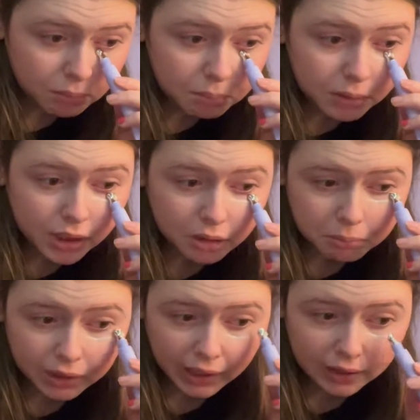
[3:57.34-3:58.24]
meeting
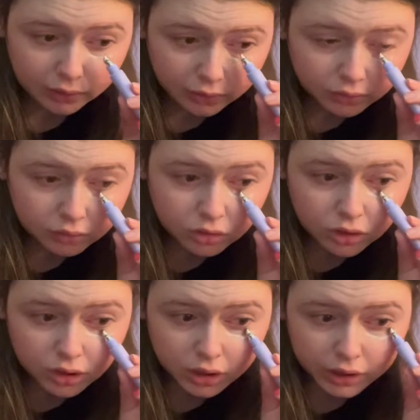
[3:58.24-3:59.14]
Michaela
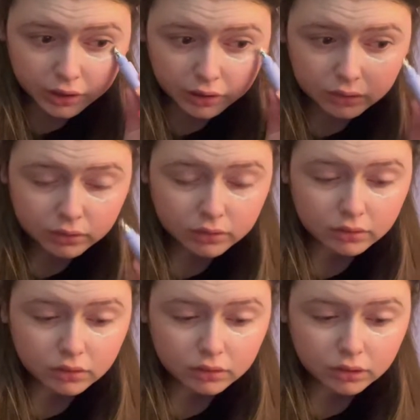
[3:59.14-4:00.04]
Nogueira. I
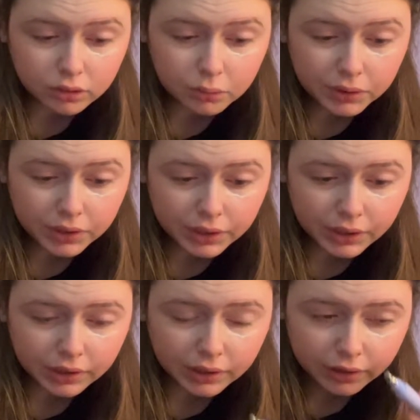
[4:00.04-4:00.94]

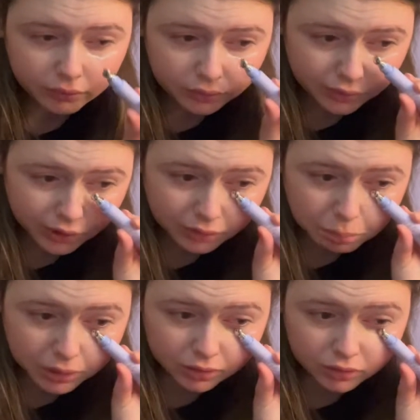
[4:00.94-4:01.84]
don't know how to
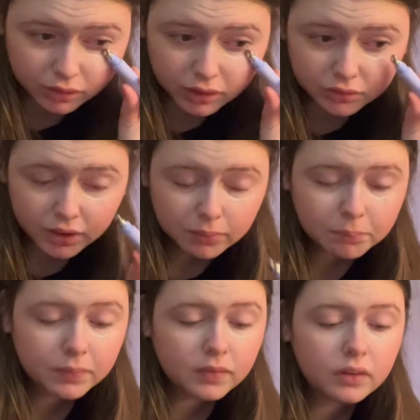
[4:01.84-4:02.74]
pronounce her last
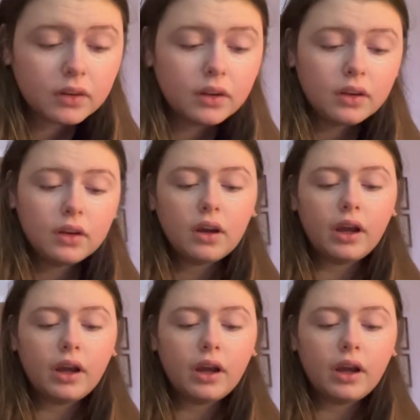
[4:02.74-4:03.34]
name. I